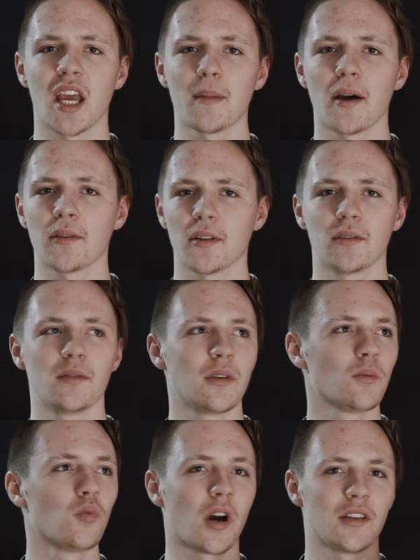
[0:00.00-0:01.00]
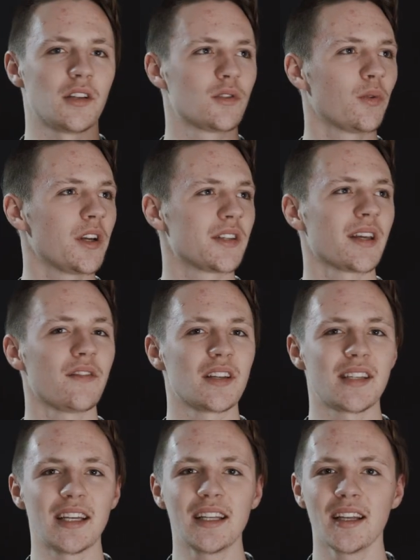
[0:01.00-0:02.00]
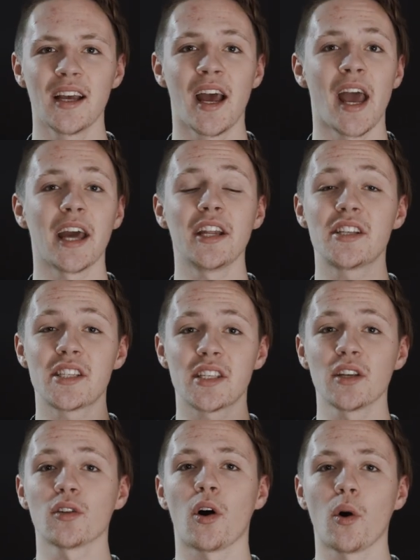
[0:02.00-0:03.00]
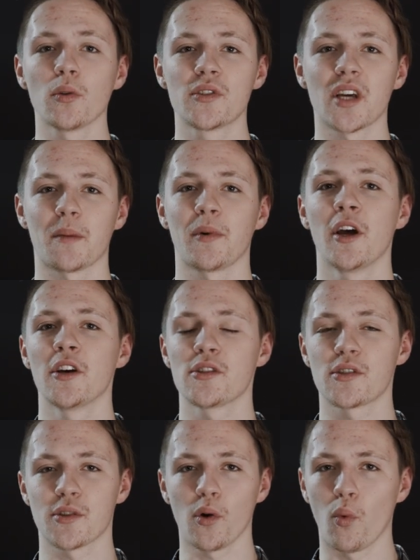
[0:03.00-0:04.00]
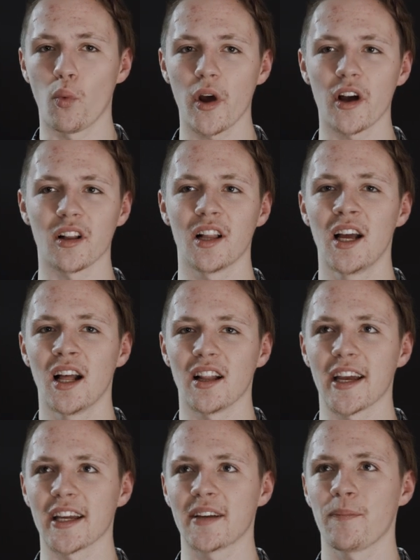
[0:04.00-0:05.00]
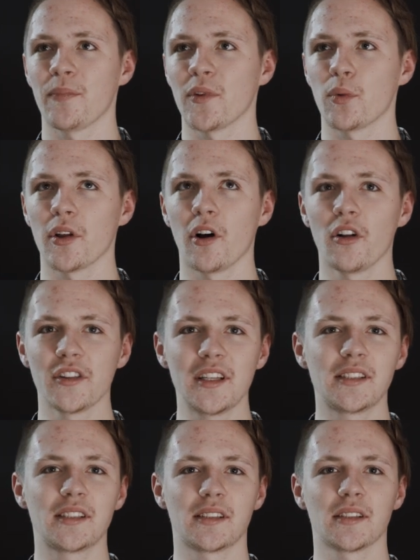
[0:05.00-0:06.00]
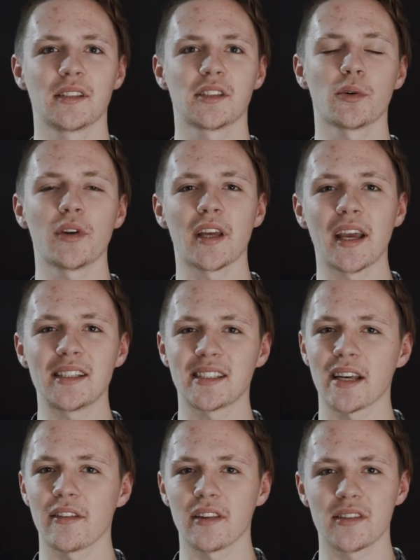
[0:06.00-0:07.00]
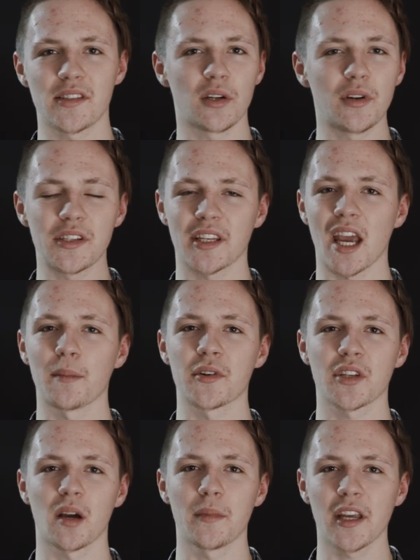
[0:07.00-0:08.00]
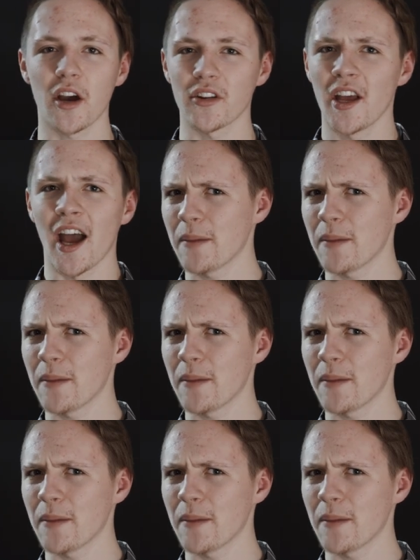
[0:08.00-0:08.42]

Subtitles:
came out in 2017? And it still holds up so well. Like, with all these Sony A7 series cameras coming out,